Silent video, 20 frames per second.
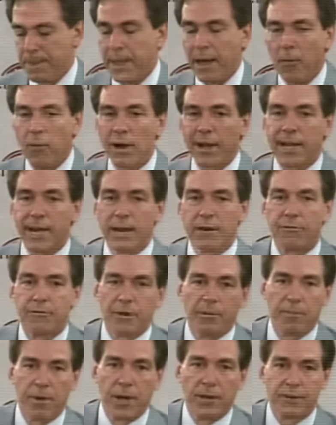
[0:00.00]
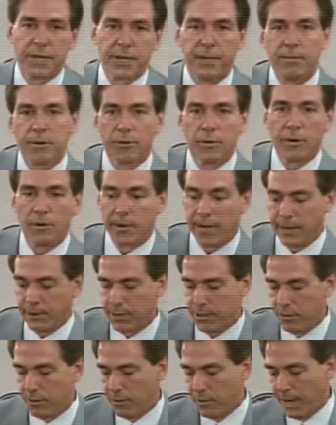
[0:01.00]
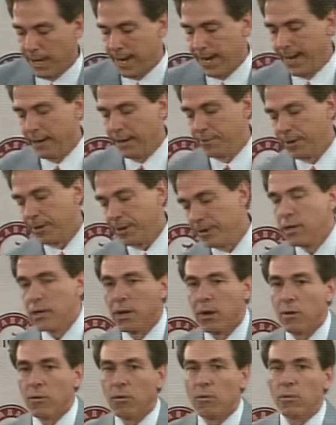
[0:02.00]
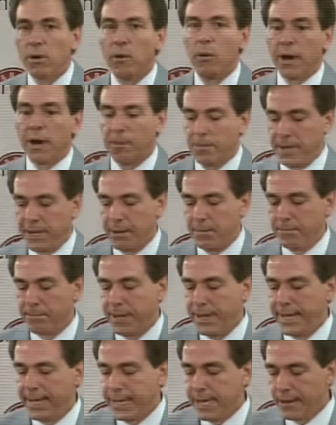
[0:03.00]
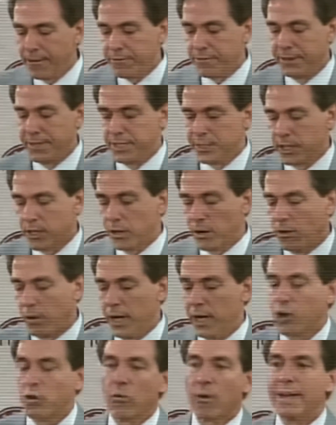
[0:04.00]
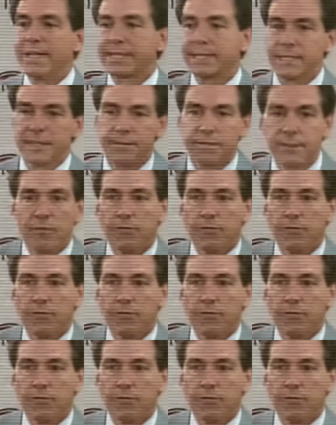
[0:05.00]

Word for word: Now, what kind of football team that we want to, do we want to have here? You know, we want to be a big, physical, aggressive